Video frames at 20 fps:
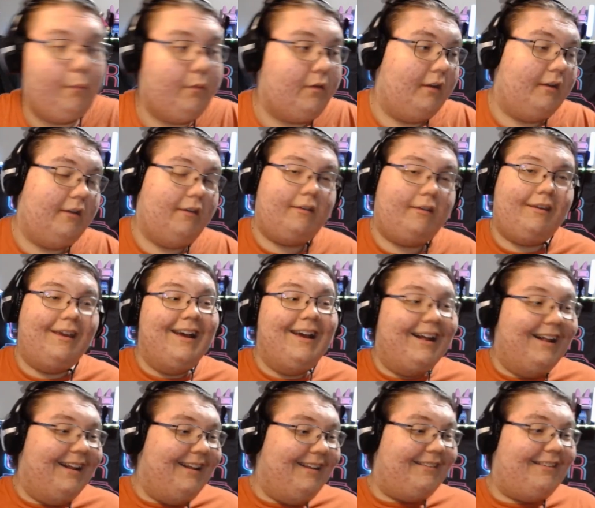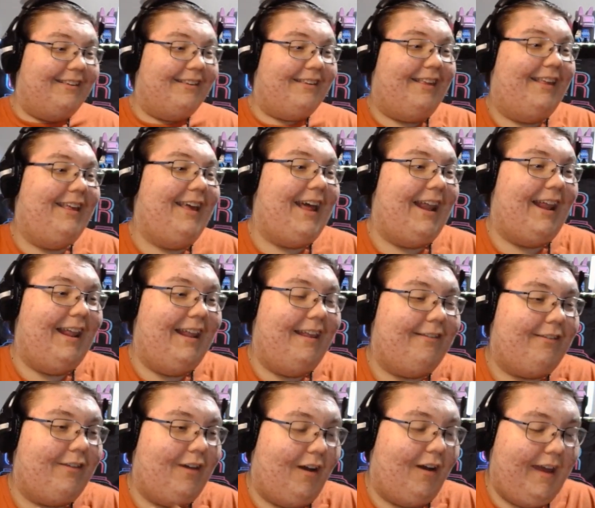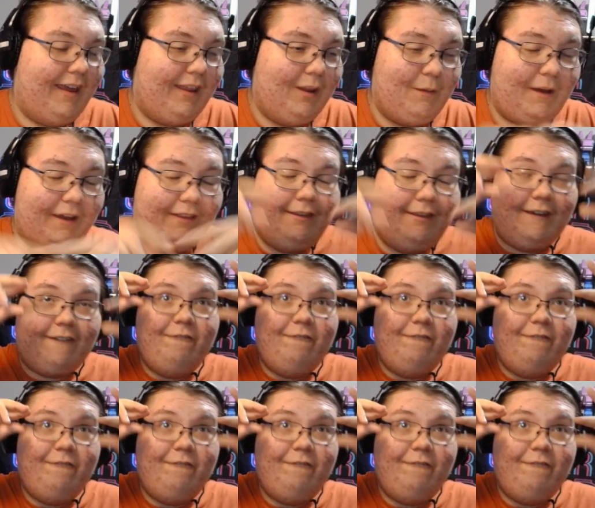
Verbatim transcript: So let's, let's just get it. Let's go. Anyway, it took